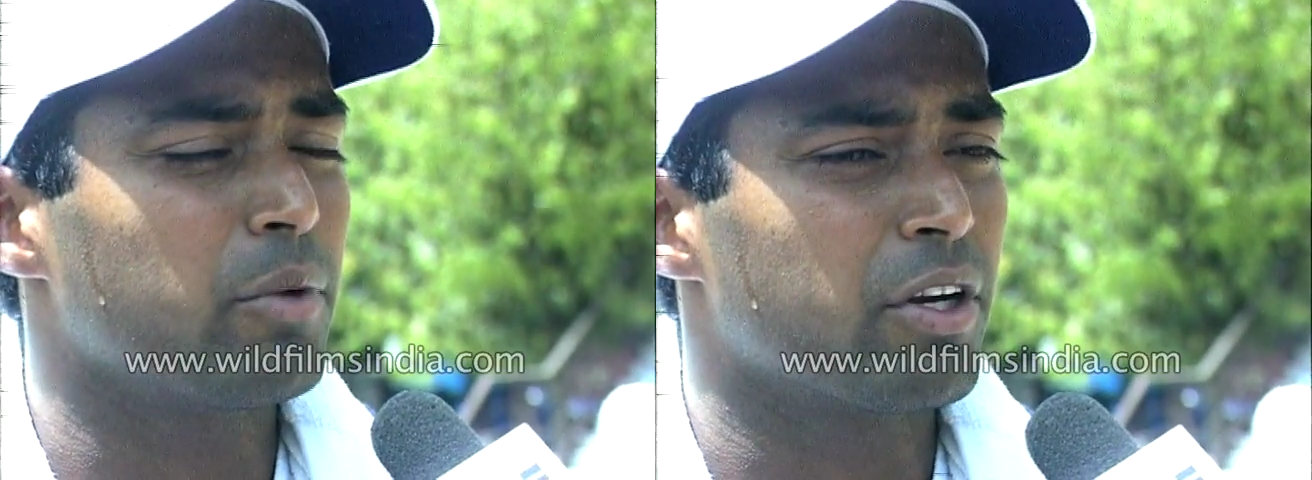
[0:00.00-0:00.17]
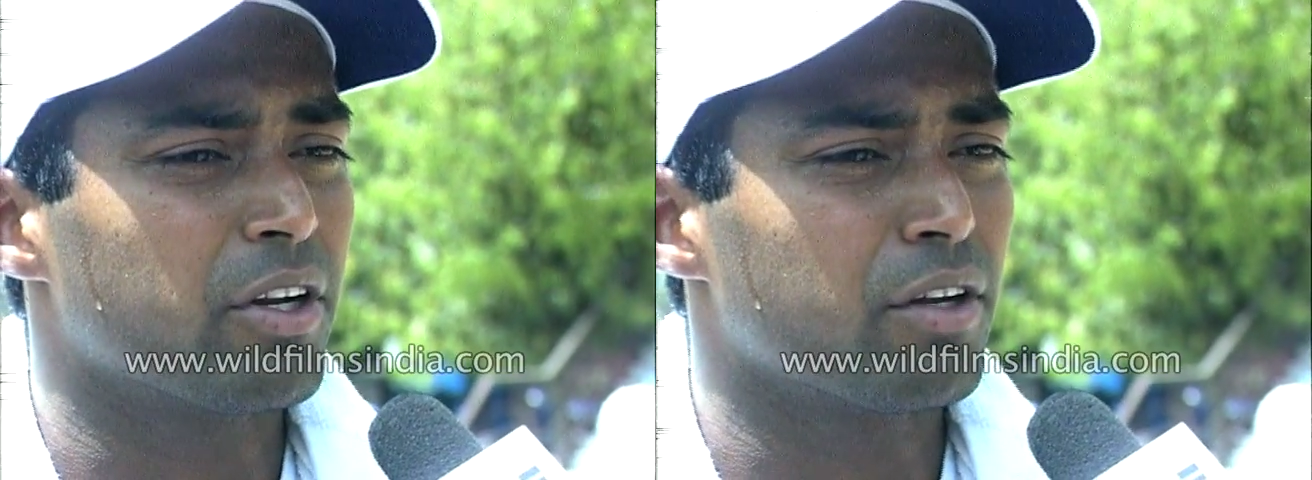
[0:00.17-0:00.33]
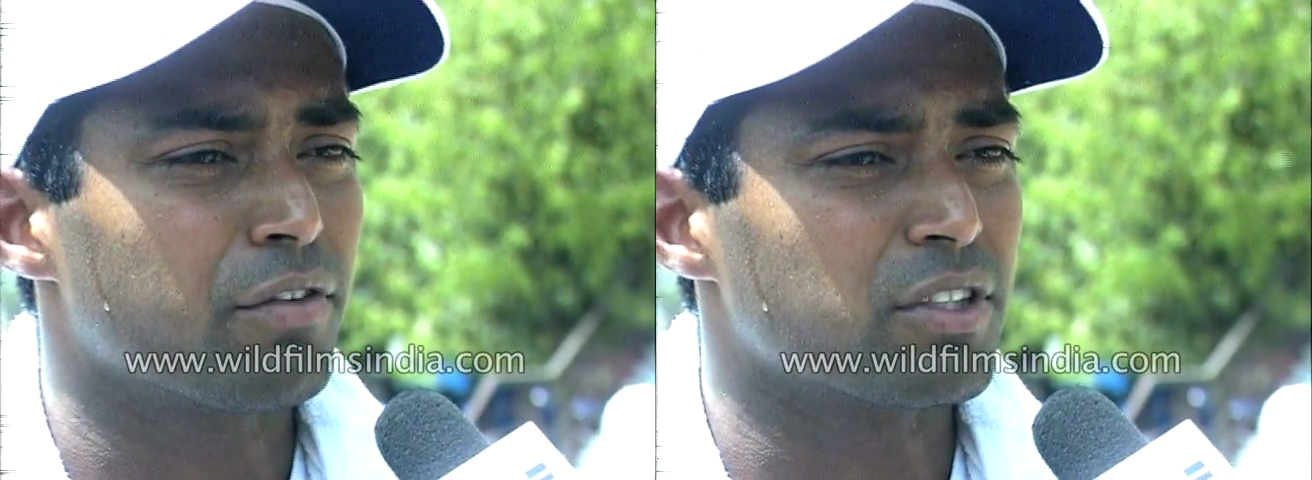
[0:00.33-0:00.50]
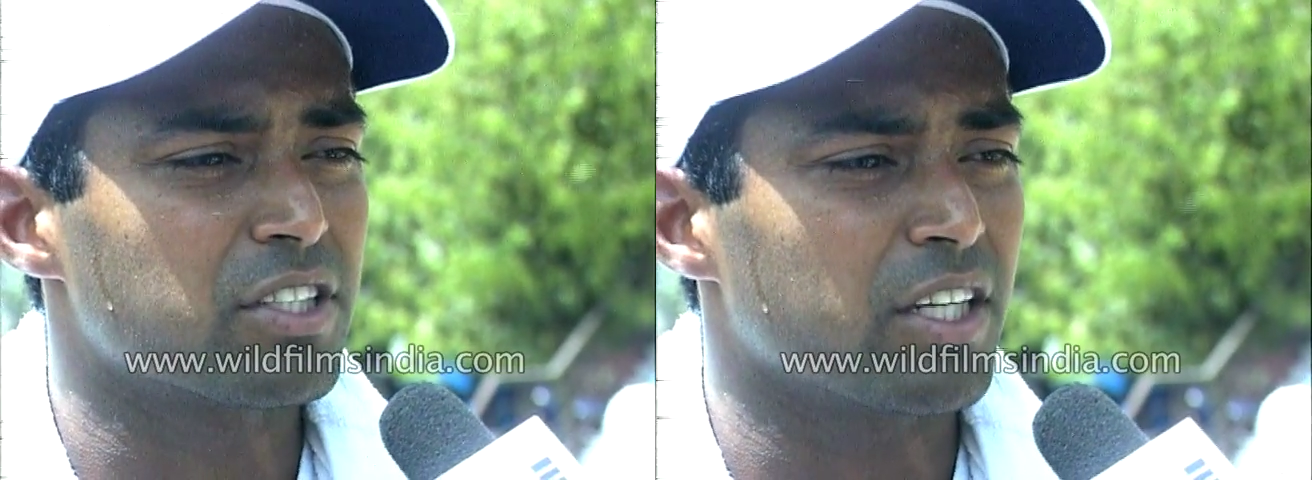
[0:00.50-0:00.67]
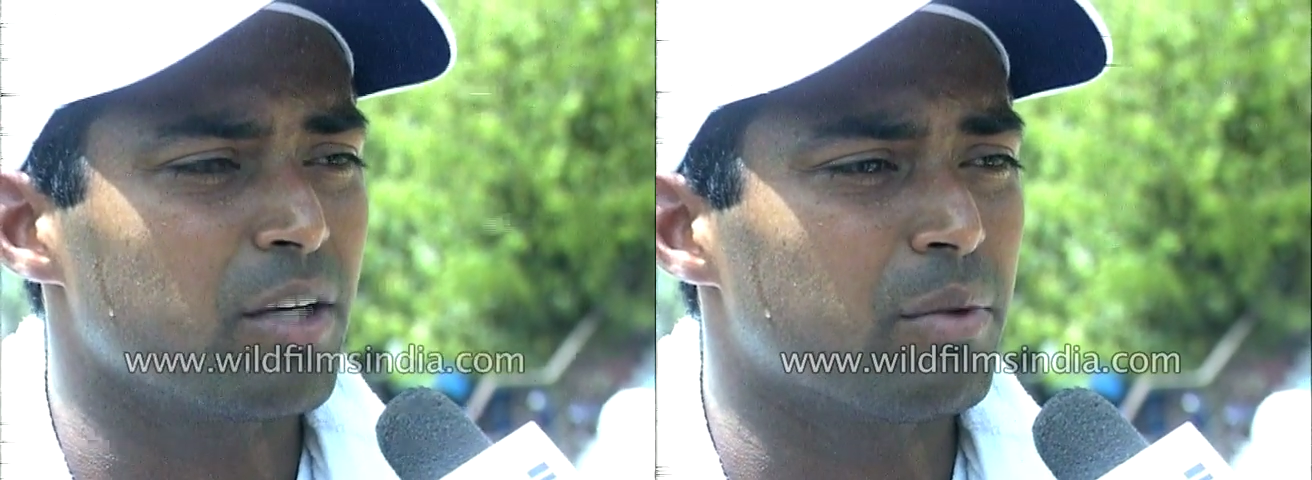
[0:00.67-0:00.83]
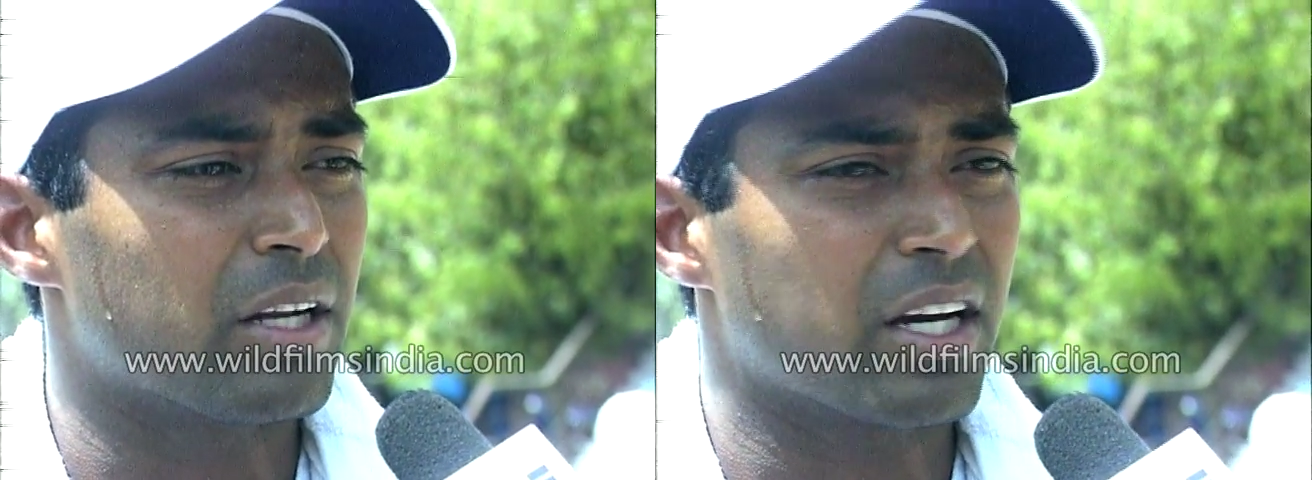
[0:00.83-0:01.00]
we're in a different
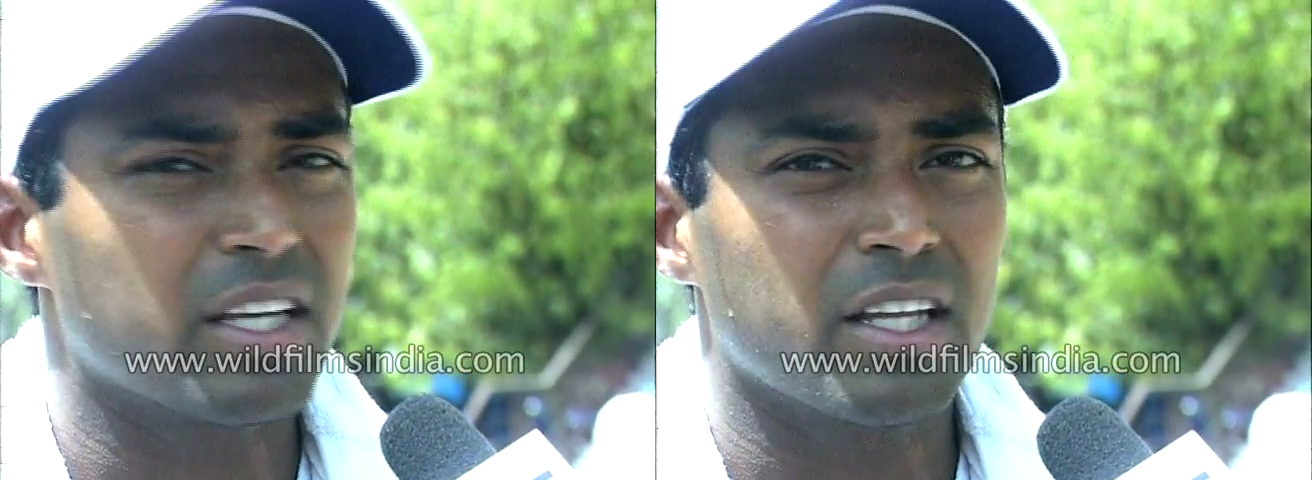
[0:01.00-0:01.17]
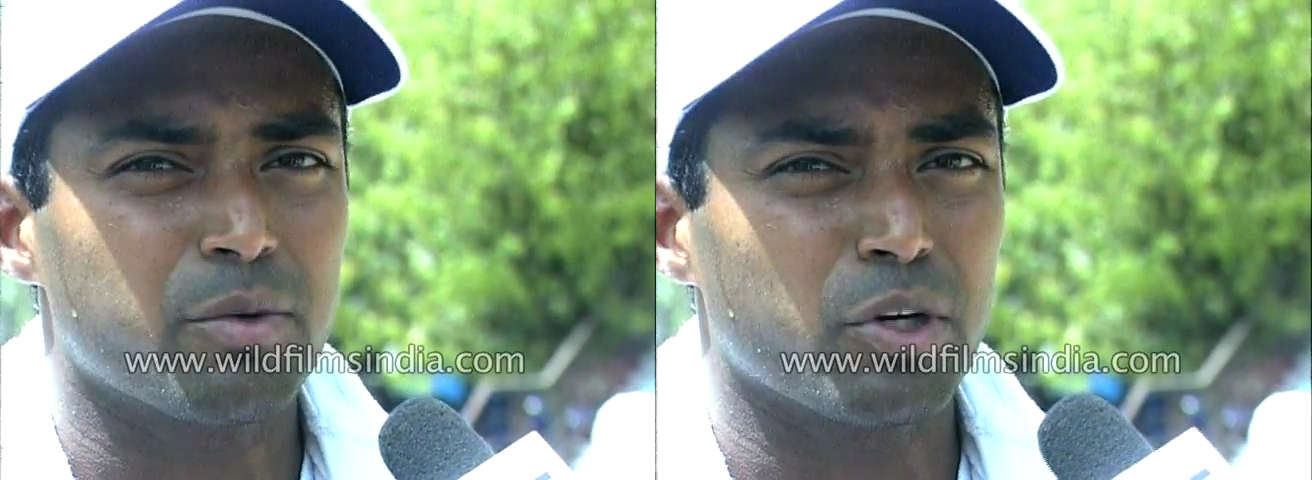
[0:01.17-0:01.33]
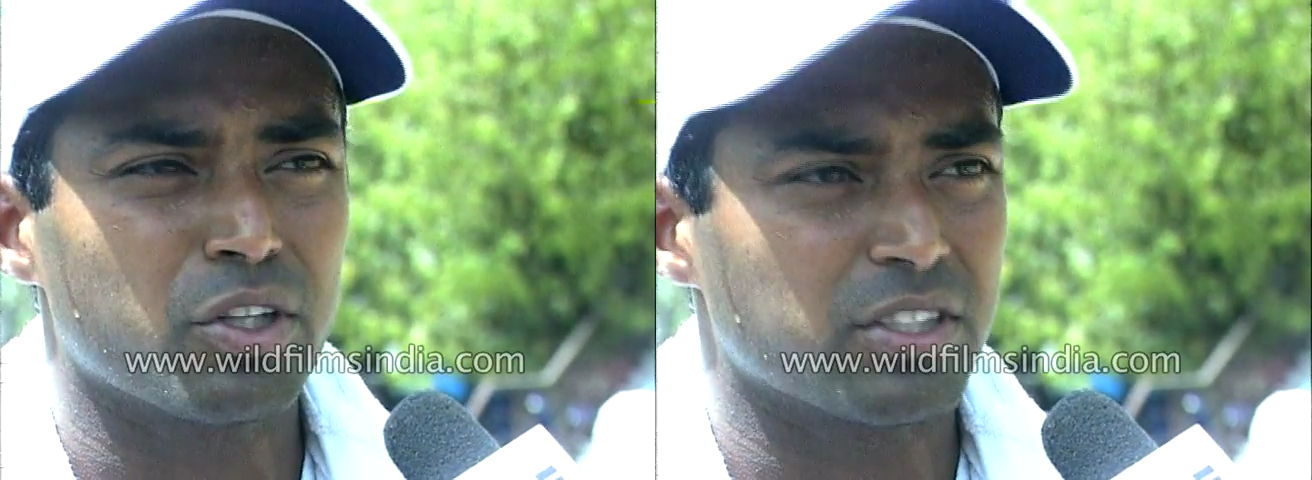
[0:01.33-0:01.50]
city. We're lucky that we're